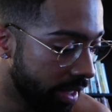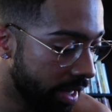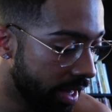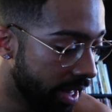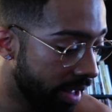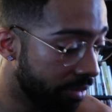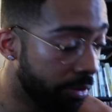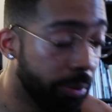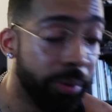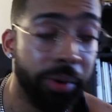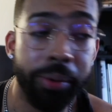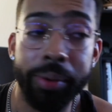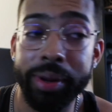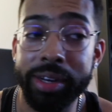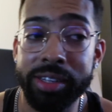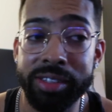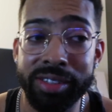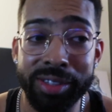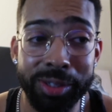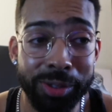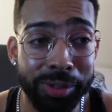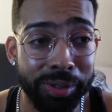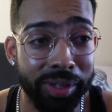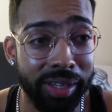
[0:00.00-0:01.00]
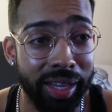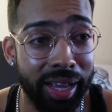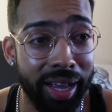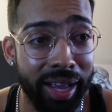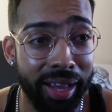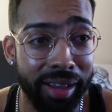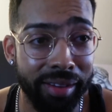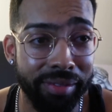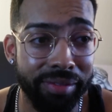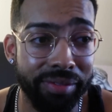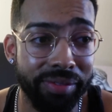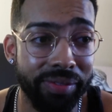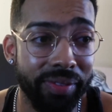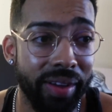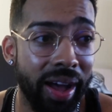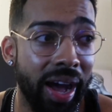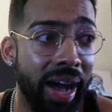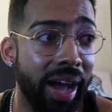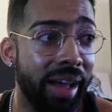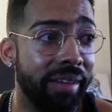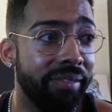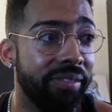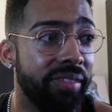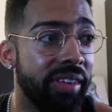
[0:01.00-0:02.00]
have a really great social life.
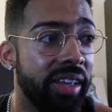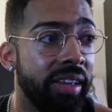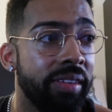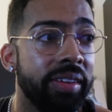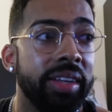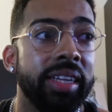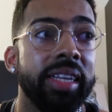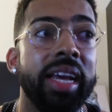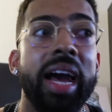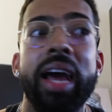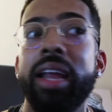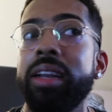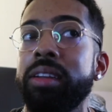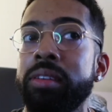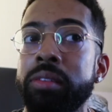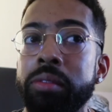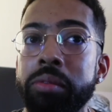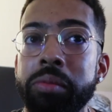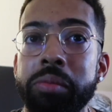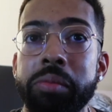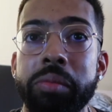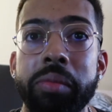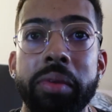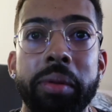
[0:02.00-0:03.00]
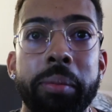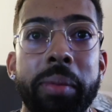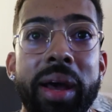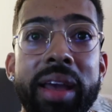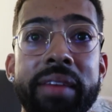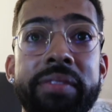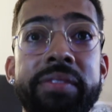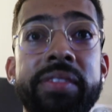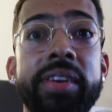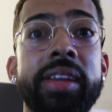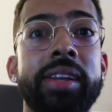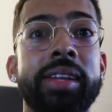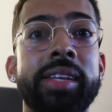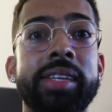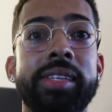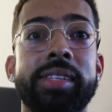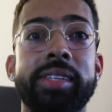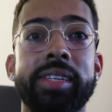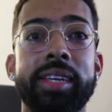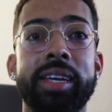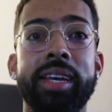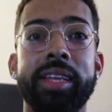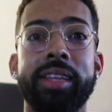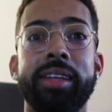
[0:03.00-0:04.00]
I've even gotten my fitness
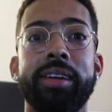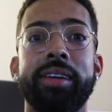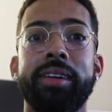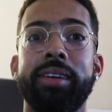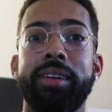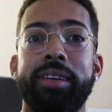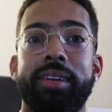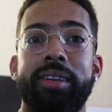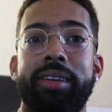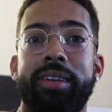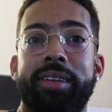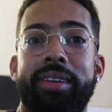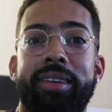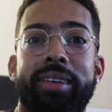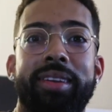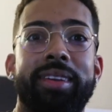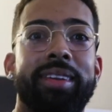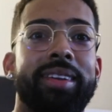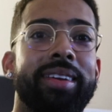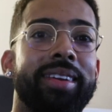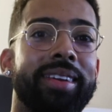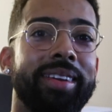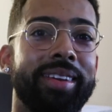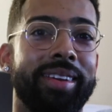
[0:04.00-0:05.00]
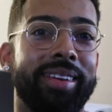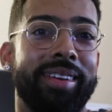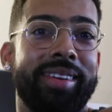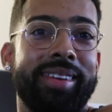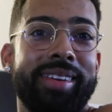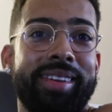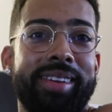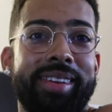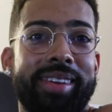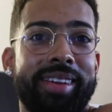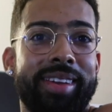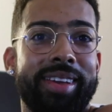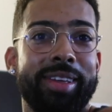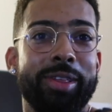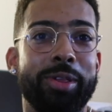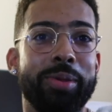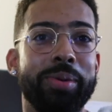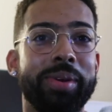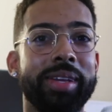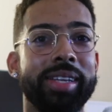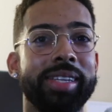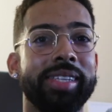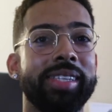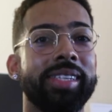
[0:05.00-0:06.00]
together, as you
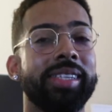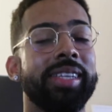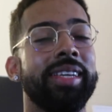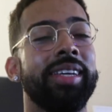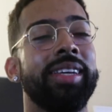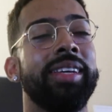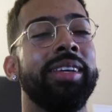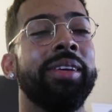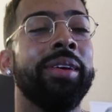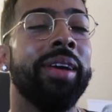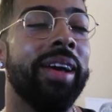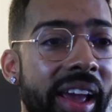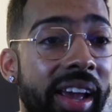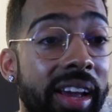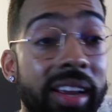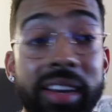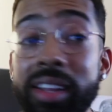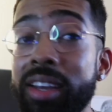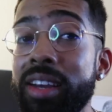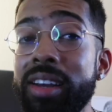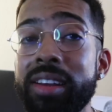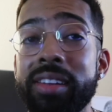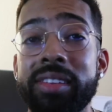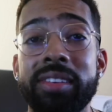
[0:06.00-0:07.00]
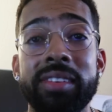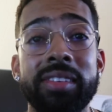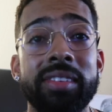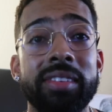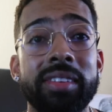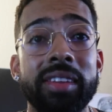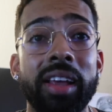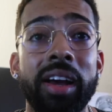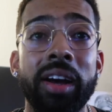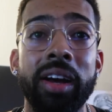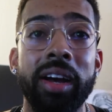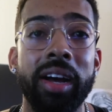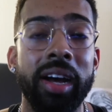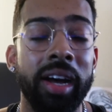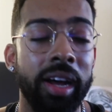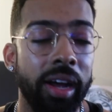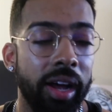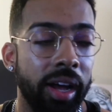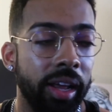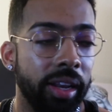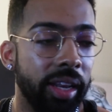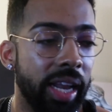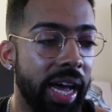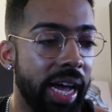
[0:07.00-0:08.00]
can see. And yeah, it's just
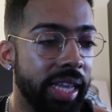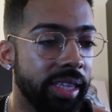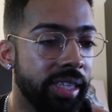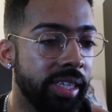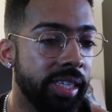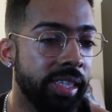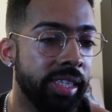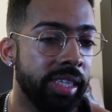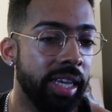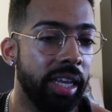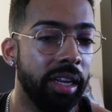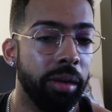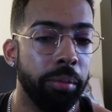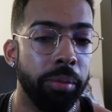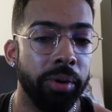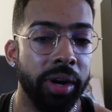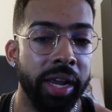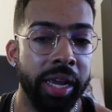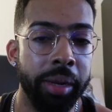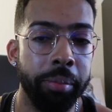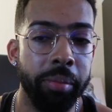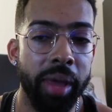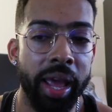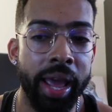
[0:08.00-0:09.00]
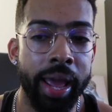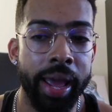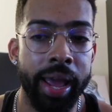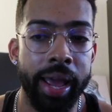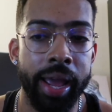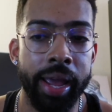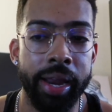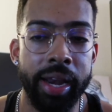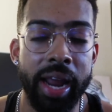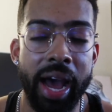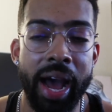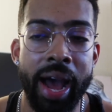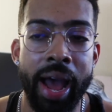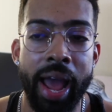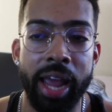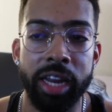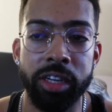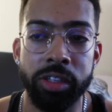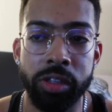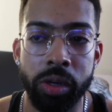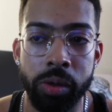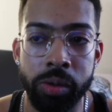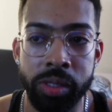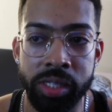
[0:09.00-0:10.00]
a lot to celebrate, and I
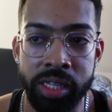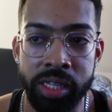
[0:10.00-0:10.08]
don't